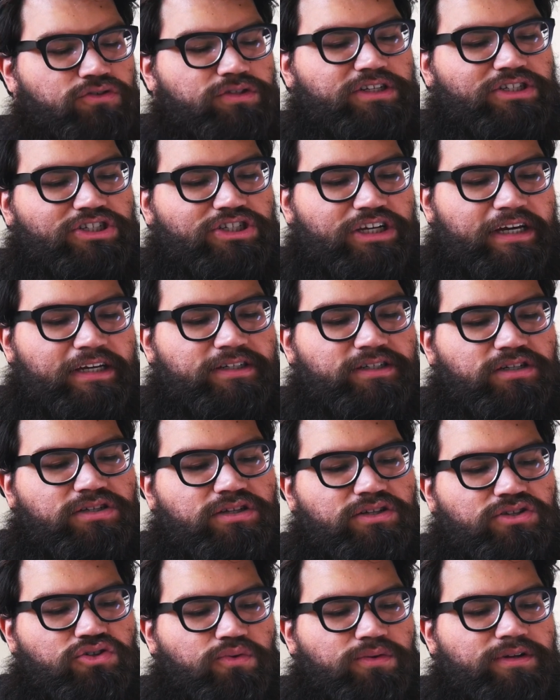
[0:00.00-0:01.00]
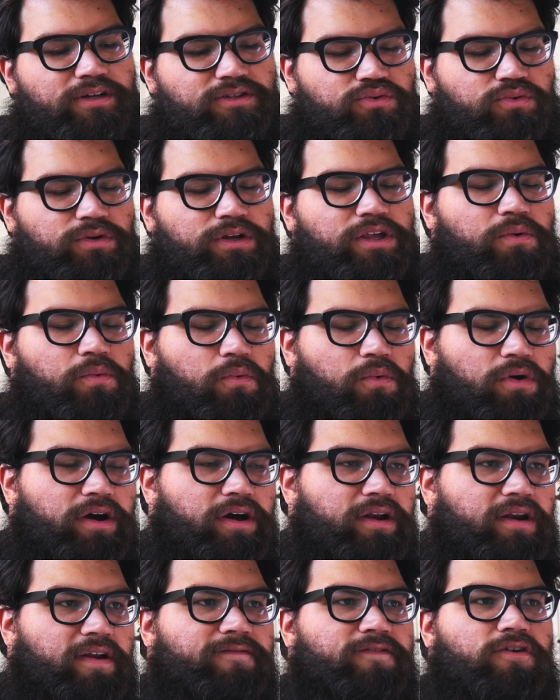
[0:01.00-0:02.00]
the changes to the
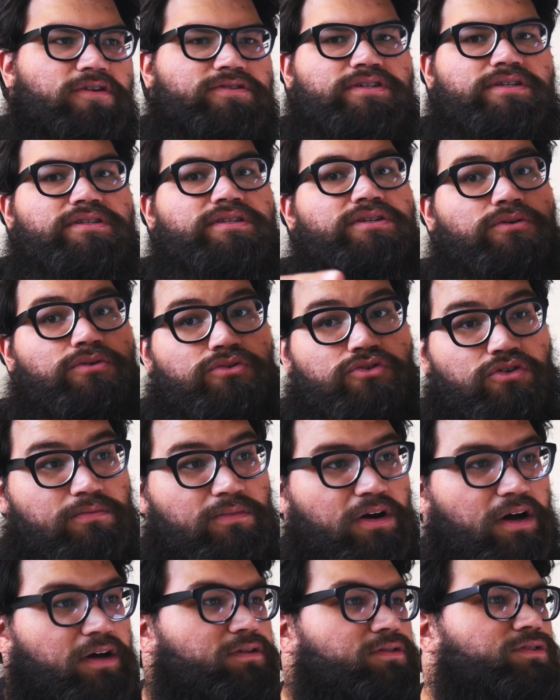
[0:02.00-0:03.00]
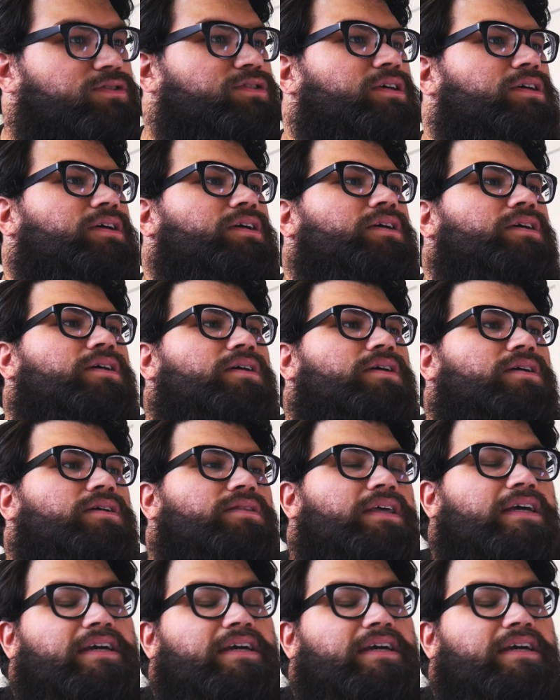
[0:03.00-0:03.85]
2021 versus the older models, they